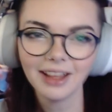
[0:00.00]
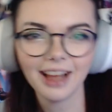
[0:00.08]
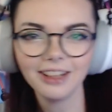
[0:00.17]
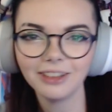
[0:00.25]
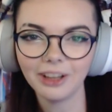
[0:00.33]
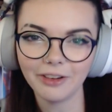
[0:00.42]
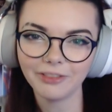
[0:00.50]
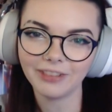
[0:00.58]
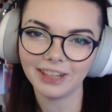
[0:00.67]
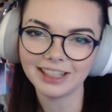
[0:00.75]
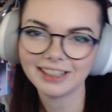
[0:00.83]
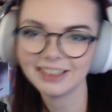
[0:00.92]
love,
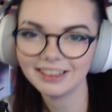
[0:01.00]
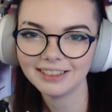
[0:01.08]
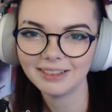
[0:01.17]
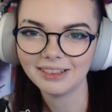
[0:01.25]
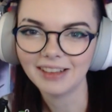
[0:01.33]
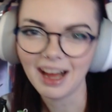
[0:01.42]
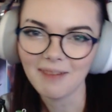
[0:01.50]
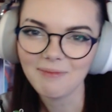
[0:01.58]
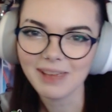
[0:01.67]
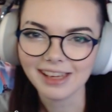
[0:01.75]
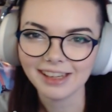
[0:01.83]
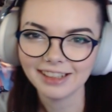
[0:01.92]
like, little
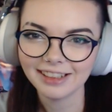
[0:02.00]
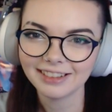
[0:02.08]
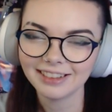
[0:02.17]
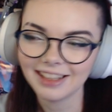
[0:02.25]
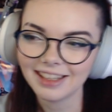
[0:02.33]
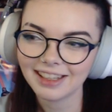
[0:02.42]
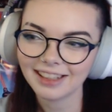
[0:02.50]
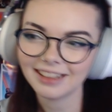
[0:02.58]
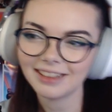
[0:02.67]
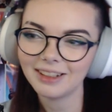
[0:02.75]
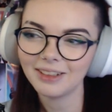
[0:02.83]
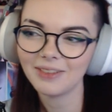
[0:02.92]
happy, like,
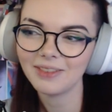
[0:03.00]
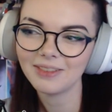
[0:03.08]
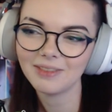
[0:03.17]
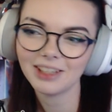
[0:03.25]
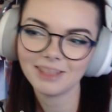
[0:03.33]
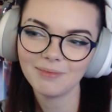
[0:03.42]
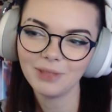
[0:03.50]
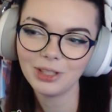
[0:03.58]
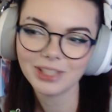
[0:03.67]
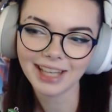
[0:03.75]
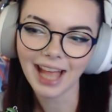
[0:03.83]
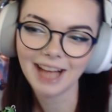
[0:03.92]

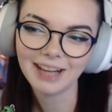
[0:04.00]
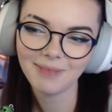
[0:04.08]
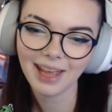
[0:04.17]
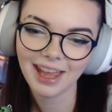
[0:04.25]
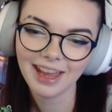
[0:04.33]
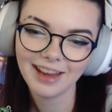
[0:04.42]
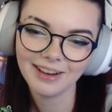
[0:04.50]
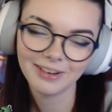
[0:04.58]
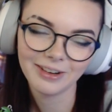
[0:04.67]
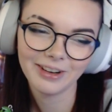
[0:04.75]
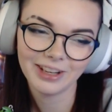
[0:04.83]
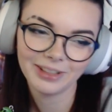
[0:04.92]
music anime
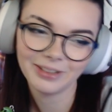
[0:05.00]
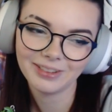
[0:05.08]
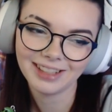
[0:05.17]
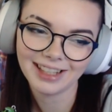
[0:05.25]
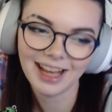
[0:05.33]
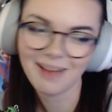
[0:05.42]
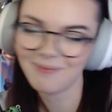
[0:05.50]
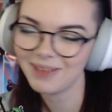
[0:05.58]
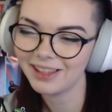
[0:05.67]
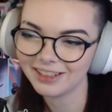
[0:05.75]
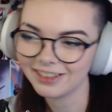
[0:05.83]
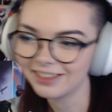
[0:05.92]
or, you know, like happy
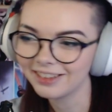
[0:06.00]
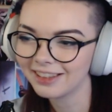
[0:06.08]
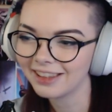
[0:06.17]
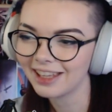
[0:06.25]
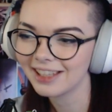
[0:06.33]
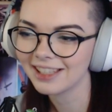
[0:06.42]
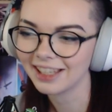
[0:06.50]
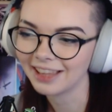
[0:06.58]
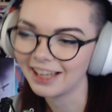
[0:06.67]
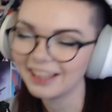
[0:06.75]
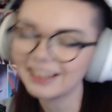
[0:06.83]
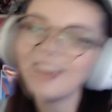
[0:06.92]
little things like
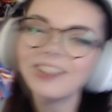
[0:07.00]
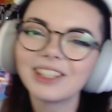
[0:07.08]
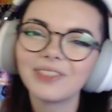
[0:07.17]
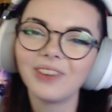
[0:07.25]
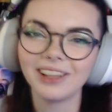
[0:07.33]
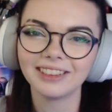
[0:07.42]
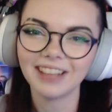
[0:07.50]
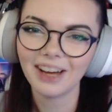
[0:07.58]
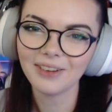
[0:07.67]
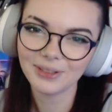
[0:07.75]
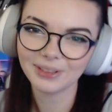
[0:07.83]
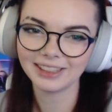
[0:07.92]
that. Like, that was fun. That
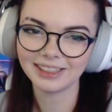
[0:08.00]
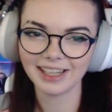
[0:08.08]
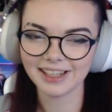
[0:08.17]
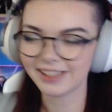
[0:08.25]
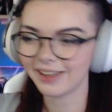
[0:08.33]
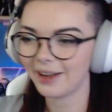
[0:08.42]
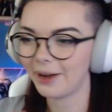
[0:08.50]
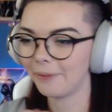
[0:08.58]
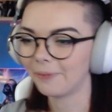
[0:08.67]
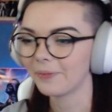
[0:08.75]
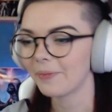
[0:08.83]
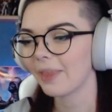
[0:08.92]
was really nice.
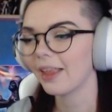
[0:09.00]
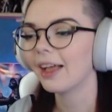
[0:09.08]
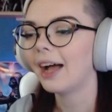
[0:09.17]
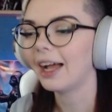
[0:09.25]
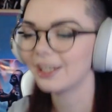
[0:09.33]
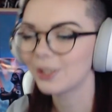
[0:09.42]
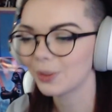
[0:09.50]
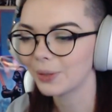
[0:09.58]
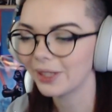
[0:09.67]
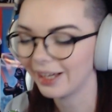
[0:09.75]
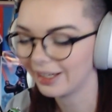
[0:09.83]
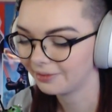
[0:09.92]
I
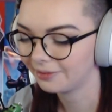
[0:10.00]
enjoyed that.